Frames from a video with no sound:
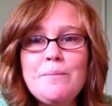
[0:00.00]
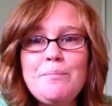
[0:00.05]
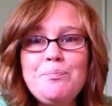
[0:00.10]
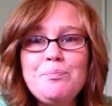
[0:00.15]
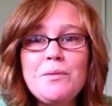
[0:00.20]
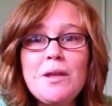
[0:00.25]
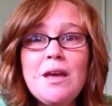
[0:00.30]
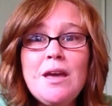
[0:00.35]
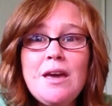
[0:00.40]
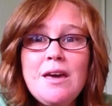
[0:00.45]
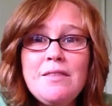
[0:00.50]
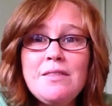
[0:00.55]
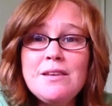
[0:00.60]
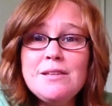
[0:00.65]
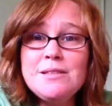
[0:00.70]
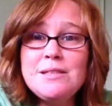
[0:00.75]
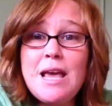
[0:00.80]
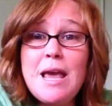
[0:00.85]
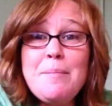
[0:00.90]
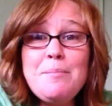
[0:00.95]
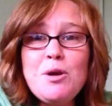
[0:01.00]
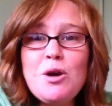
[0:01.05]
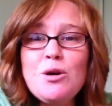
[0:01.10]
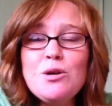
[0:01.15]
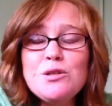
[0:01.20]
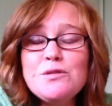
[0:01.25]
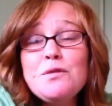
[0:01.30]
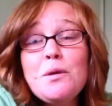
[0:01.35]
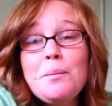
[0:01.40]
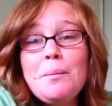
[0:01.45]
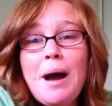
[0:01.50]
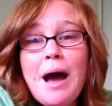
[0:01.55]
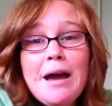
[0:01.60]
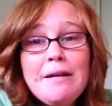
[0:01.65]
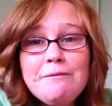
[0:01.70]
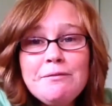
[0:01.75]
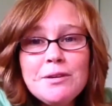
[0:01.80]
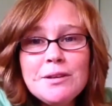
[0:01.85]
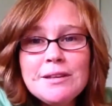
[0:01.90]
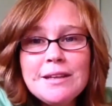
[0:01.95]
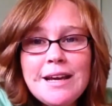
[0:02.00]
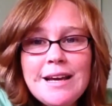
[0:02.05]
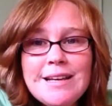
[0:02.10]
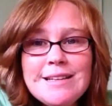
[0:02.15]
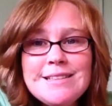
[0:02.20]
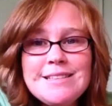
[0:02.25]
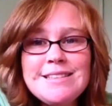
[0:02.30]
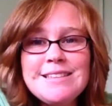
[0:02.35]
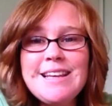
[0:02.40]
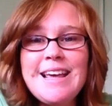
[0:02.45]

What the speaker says: And the same goes for mindfulness.